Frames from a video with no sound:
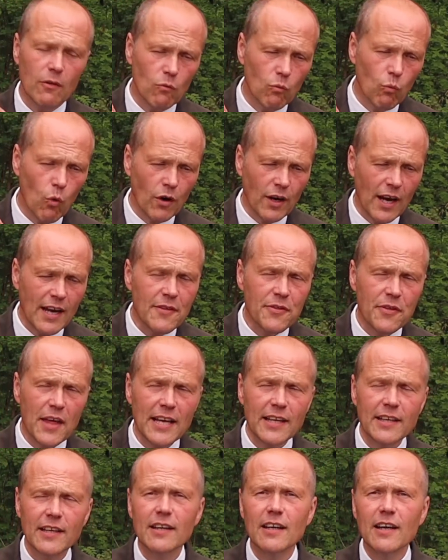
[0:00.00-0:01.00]
what I
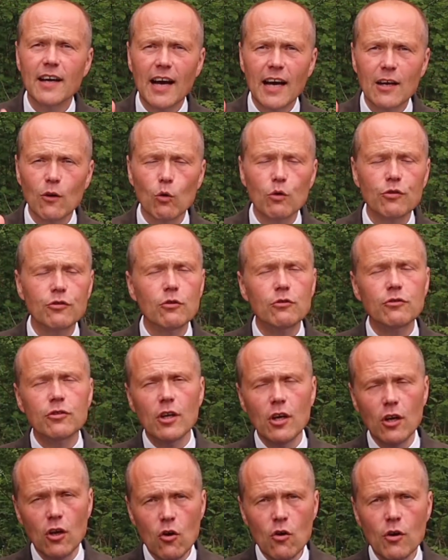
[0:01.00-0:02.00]
think, and also to
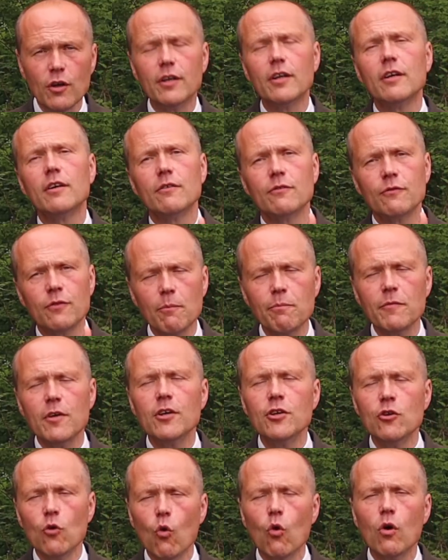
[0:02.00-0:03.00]
learn from the,
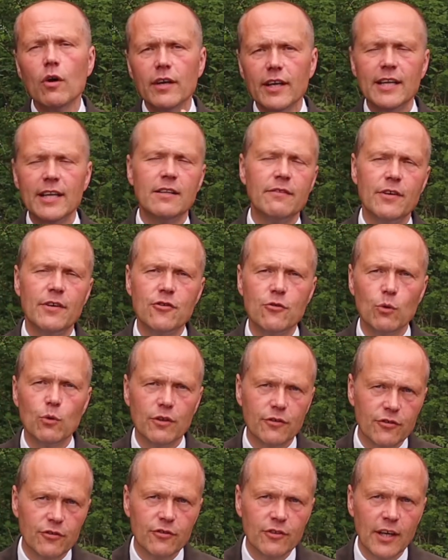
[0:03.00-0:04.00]
your
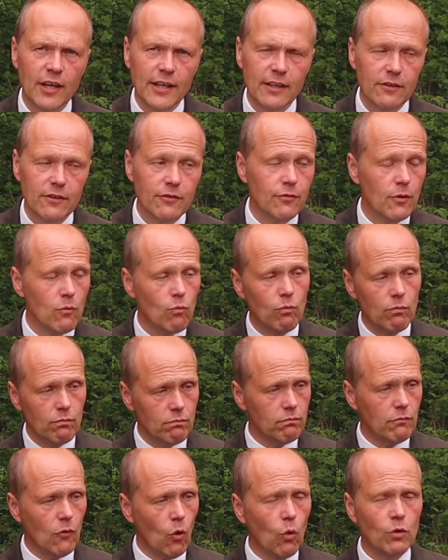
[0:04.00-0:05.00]
individual styles from
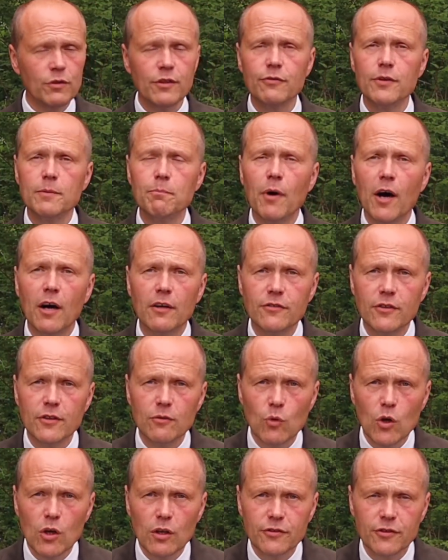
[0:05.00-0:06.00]
all different parts of the
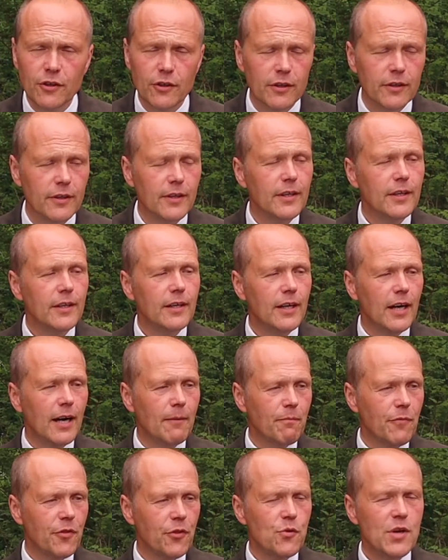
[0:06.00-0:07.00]
world here.
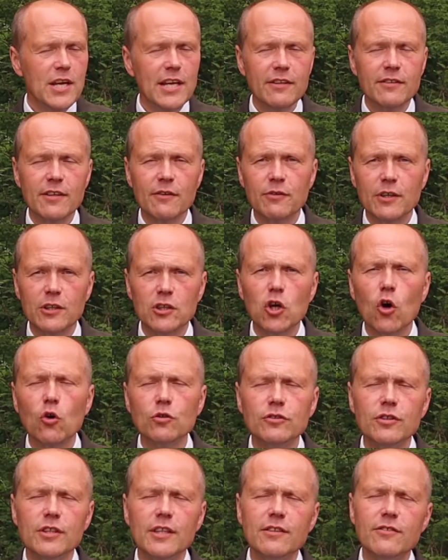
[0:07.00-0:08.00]
Um, three different
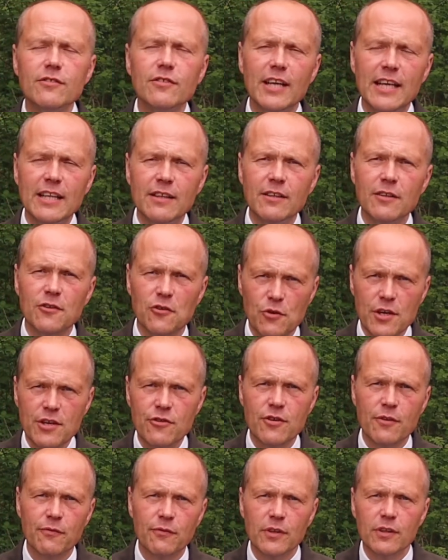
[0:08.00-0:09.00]
continents in the three
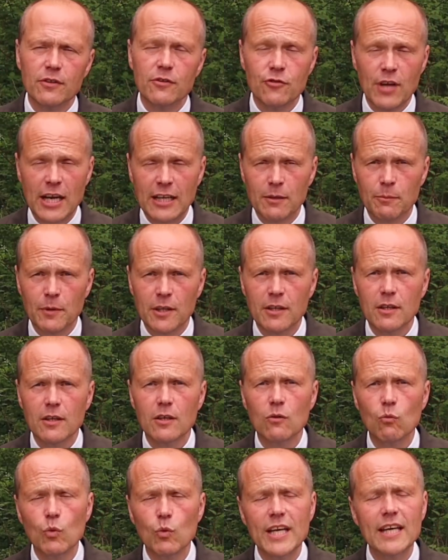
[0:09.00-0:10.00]
different gentlemen
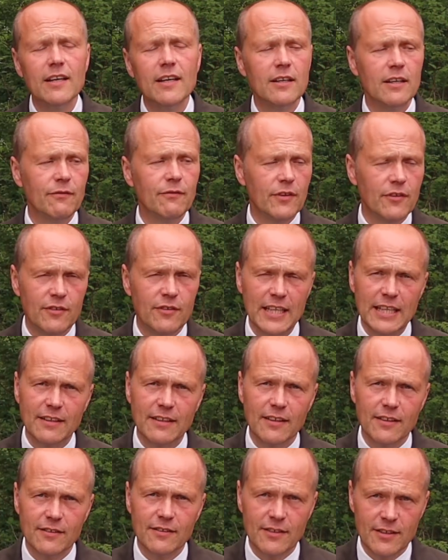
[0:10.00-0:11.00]
we have
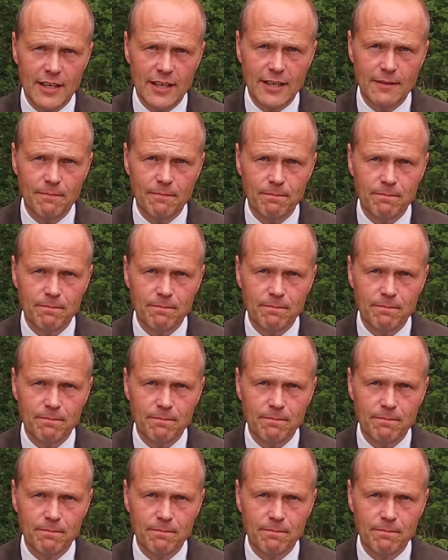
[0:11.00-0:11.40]
seen today.